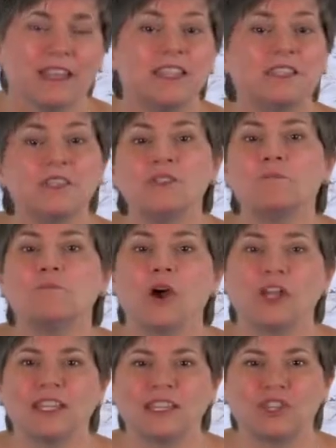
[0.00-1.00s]
This is a
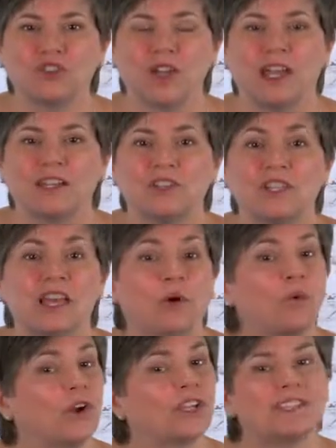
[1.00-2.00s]
marketing strategy
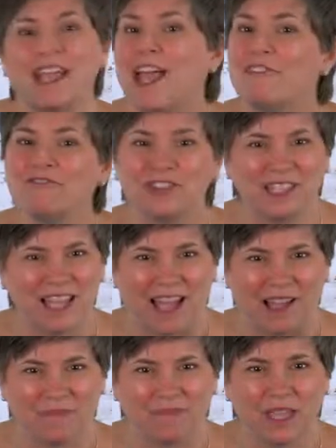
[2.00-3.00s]
that works every
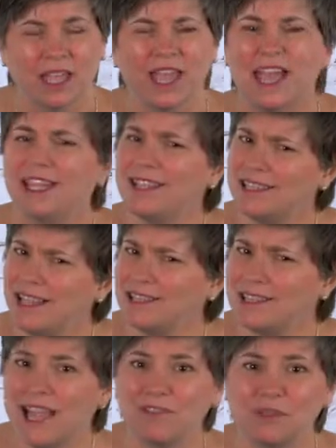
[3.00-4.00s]
time, and it
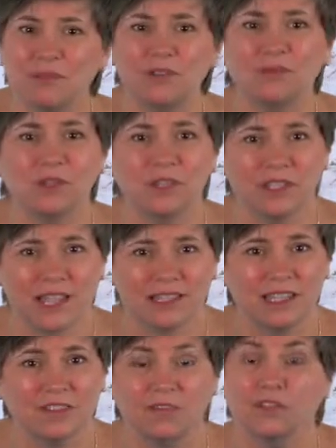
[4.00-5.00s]
doesn't have to be real
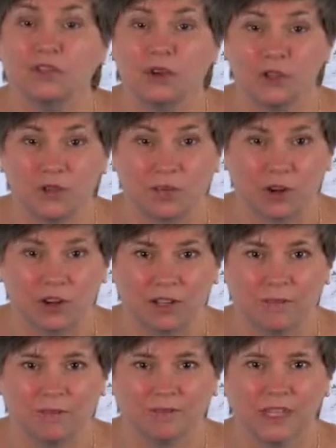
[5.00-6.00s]
scientific for it to work.
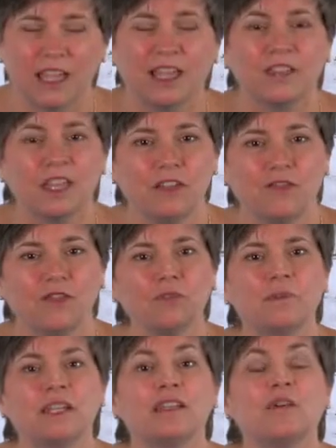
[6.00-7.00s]
Think for a
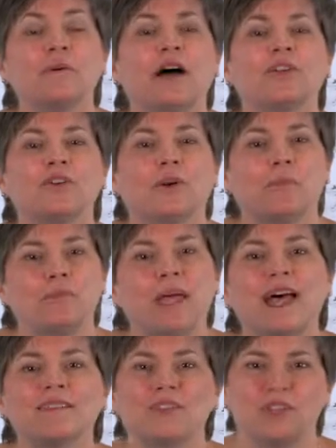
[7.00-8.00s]
minute about your
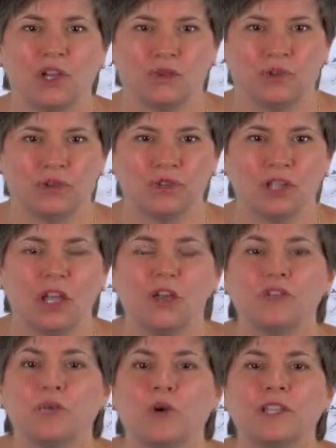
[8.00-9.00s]
best donors,
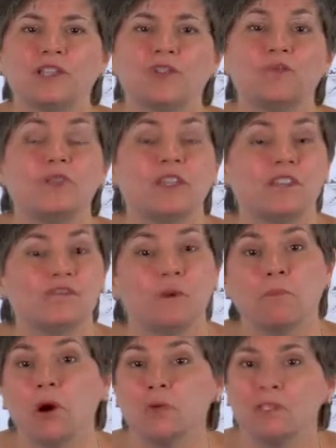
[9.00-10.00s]
the ones who give the
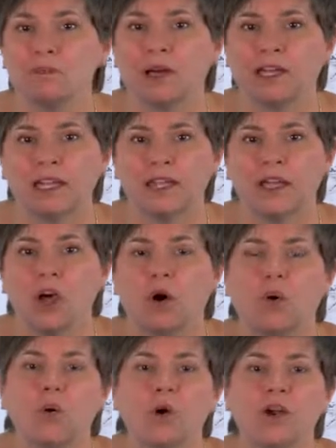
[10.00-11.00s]
most money,
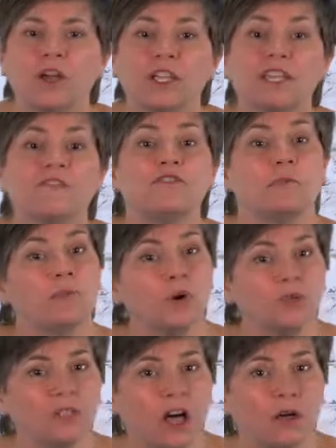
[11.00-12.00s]
or give the
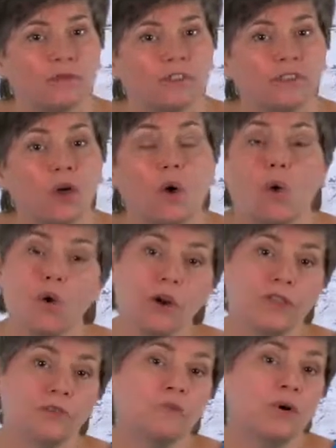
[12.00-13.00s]
most often,
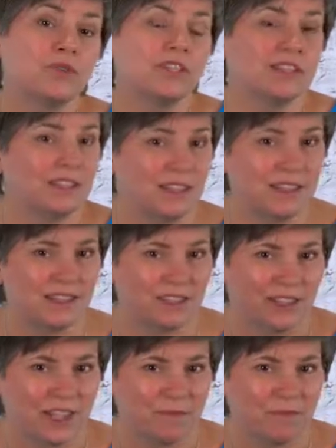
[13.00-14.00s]
or the most
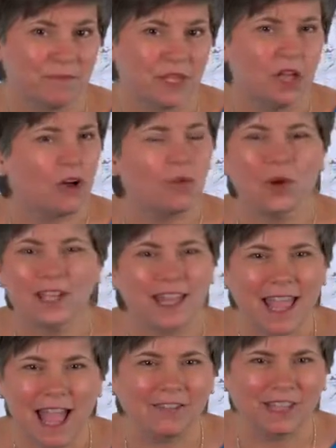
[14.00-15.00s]
consistently. What do
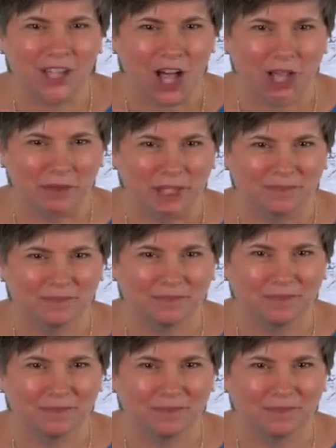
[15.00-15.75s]
they have in common?